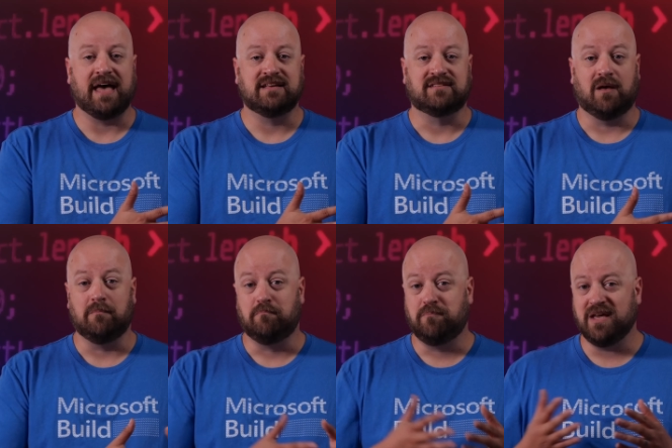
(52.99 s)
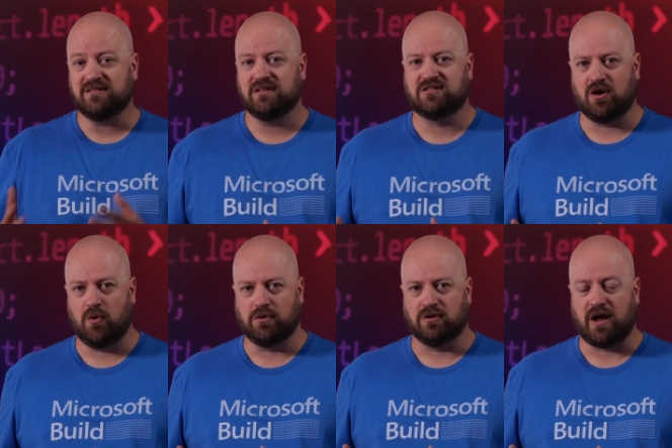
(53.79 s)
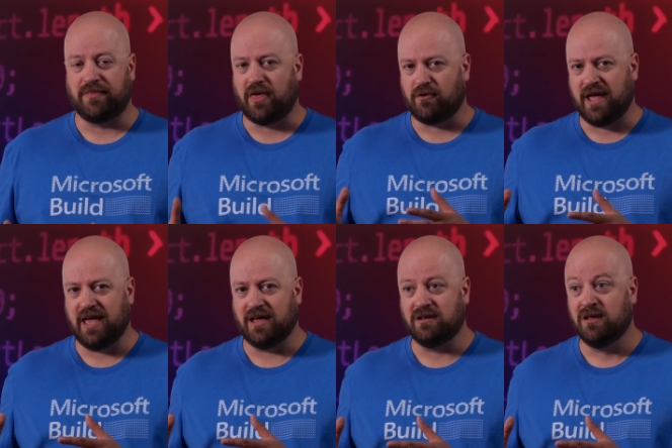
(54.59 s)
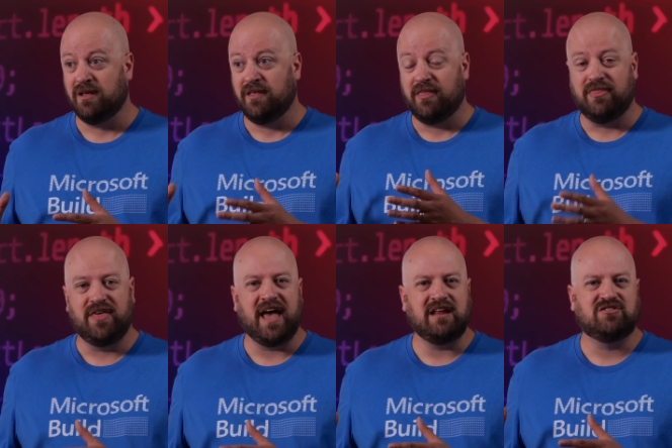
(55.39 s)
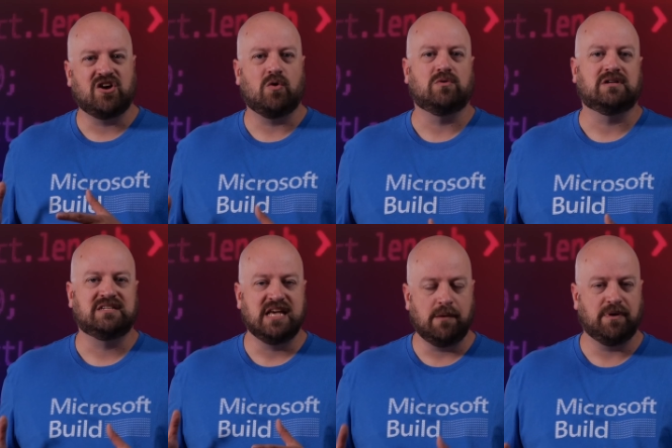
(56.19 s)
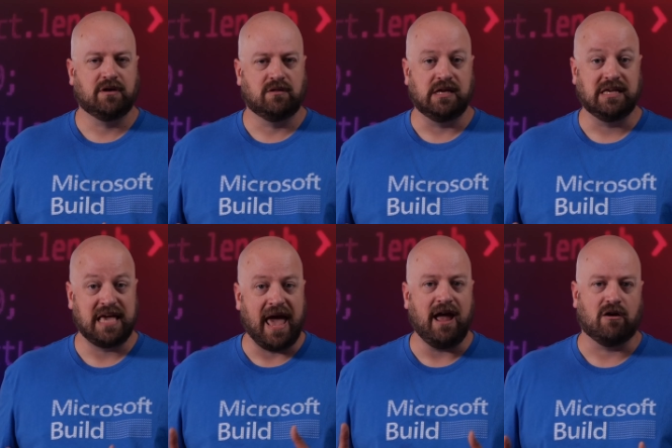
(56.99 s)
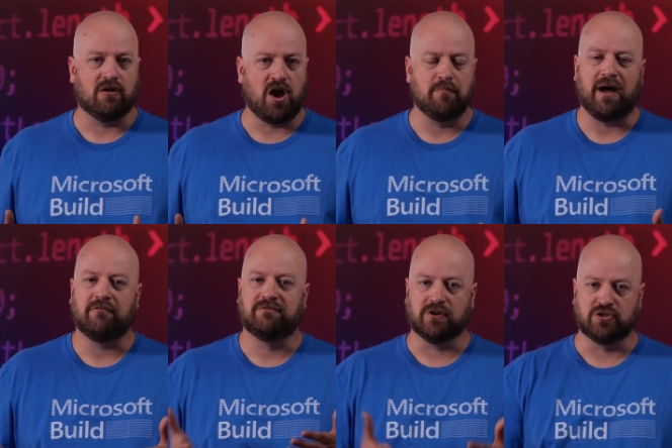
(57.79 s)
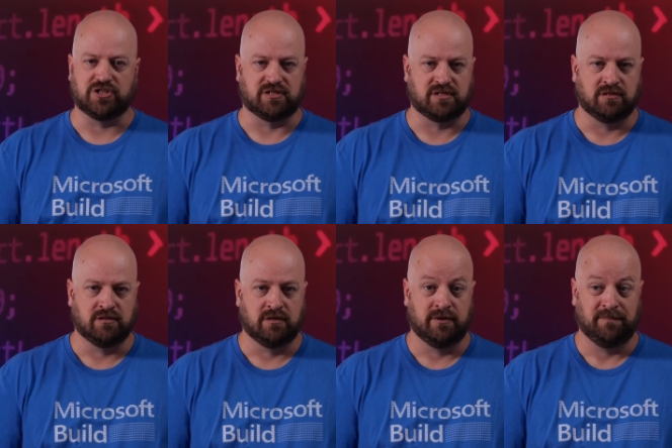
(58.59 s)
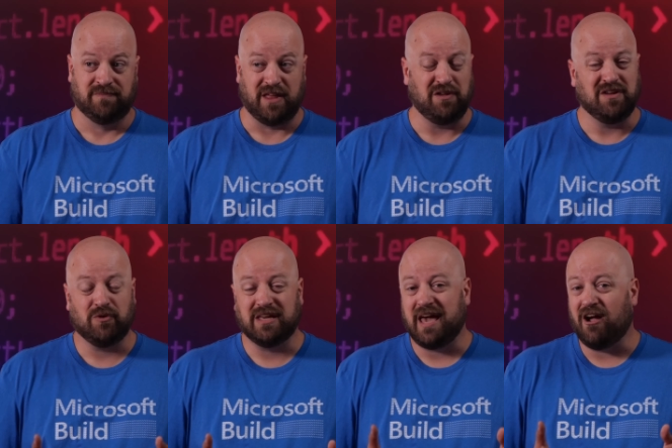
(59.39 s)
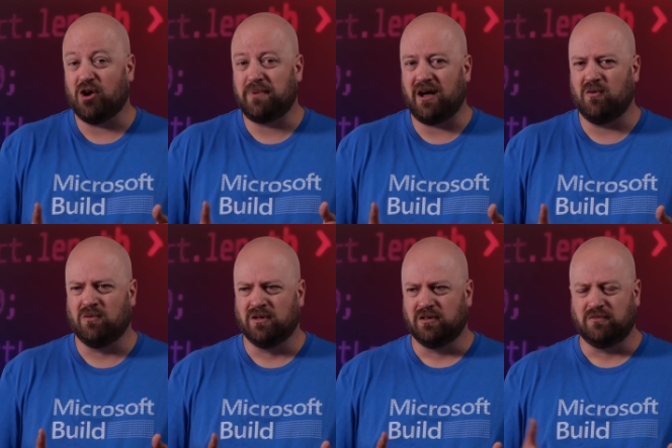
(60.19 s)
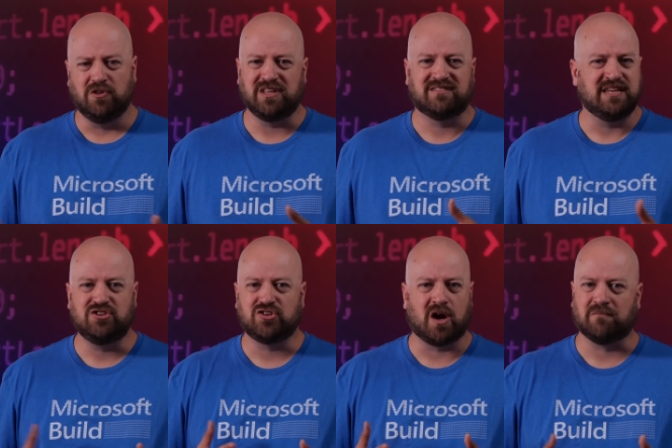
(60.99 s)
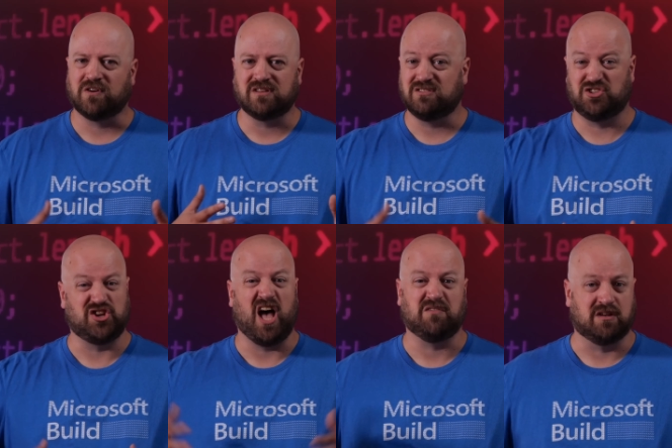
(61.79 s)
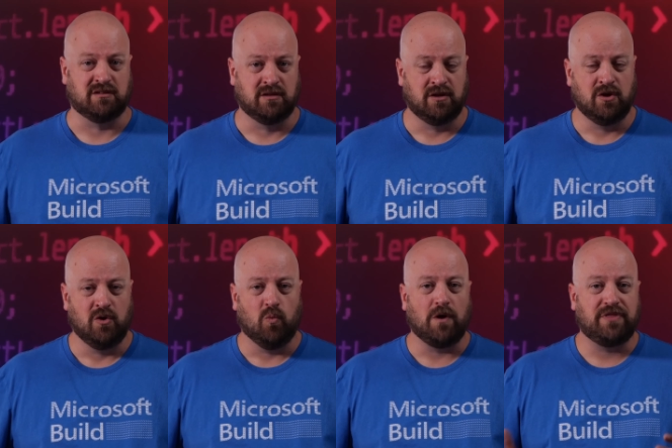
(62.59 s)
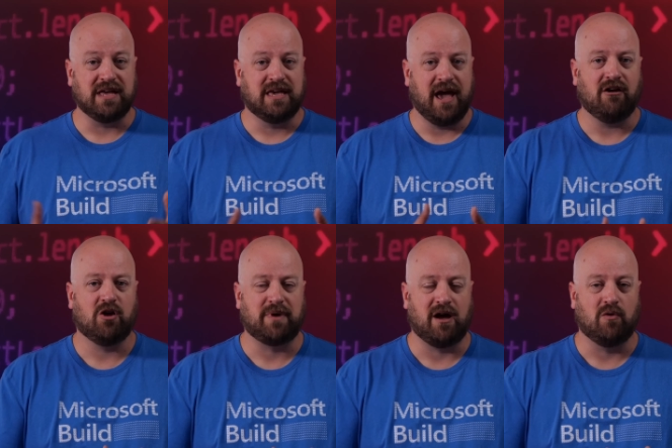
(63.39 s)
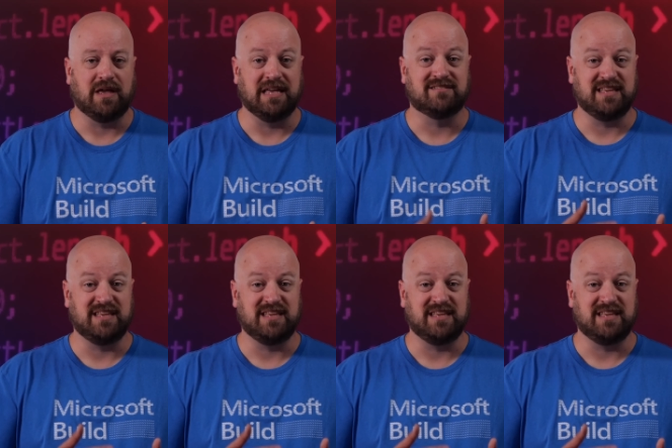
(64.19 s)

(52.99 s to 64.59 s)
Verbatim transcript: as a business owner, on the other hand, they don't typically care about versions. They don't even really care about using C# versus Java. What they care about